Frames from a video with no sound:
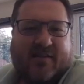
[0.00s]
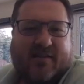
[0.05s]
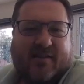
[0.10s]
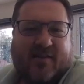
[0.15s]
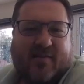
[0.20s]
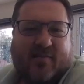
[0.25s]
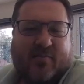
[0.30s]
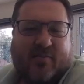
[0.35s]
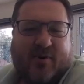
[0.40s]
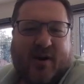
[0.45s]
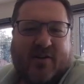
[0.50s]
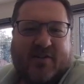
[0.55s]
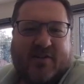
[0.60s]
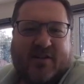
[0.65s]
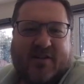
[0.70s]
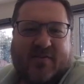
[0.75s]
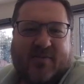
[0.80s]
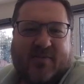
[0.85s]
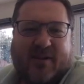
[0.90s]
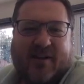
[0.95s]
sub
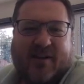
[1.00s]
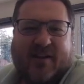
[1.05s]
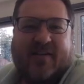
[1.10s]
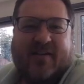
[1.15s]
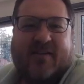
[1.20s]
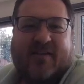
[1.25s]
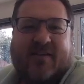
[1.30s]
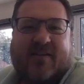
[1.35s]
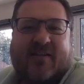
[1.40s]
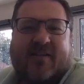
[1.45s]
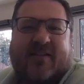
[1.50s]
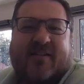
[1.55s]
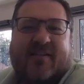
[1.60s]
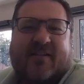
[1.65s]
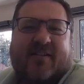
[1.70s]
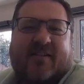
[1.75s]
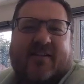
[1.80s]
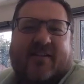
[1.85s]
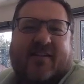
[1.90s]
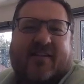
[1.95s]
project meeting,
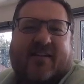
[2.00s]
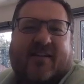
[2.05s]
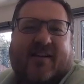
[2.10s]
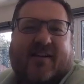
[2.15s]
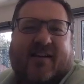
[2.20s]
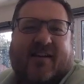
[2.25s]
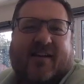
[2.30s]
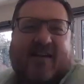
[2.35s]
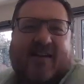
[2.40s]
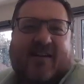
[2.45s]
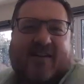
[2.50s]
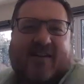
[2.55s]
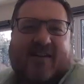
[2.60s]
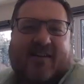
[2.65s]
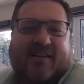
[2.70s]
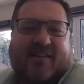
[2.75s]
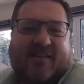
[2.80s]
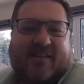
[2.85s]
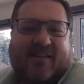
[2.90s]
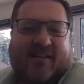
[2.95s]

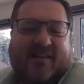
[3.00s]
and